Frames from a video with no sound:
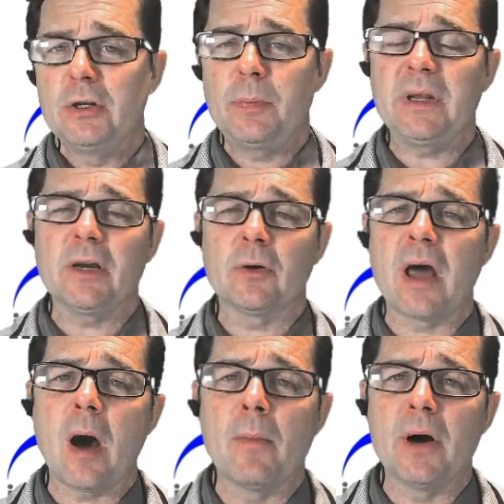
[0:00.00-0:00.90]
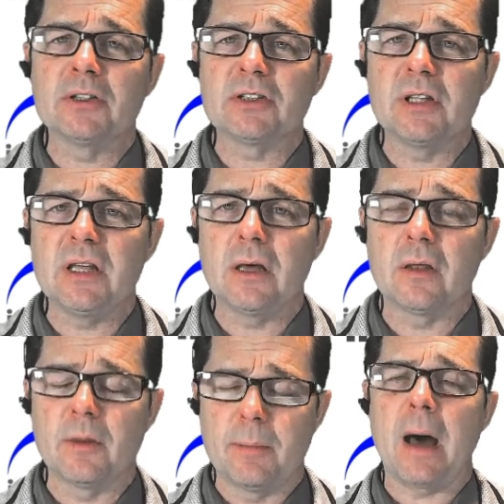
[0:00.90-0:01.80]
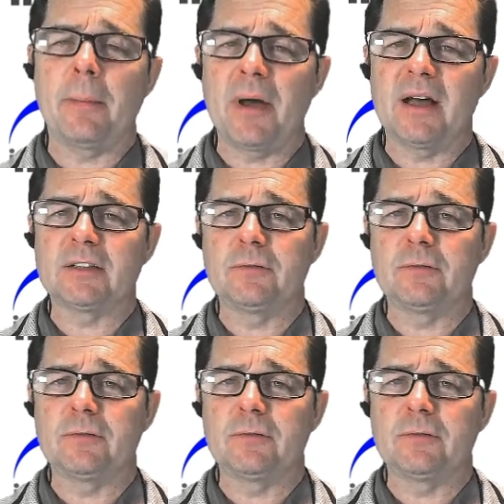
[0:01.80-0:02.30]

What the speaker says: depending on how much the bypass